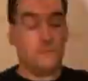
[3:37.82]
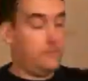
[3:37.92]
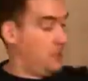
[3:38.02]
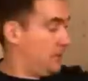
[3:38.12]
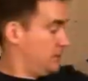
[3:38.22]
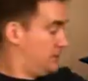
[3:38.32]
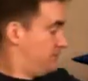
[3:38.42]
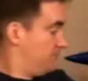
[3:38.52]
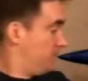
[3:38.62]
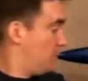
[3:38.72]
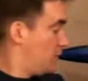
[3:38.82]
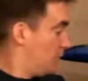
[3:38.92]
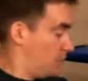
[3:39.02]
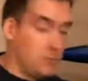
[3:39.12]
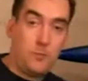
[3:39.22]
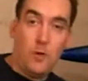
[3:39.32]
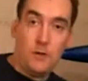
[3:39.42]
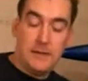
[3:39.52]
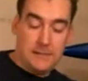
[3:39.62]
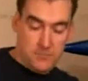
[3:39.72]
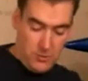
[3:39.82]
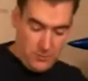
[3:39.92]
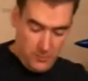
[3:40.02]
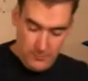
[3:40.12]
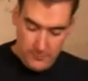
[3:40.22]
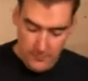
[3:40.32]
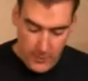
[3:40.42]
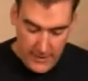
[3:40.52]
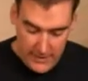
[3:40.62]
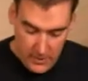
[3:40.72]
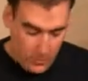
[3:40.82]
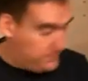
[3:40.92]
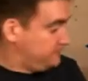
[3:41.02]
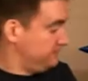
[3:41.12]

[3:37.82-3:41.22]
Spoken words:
Very good quality, durable, ready to go.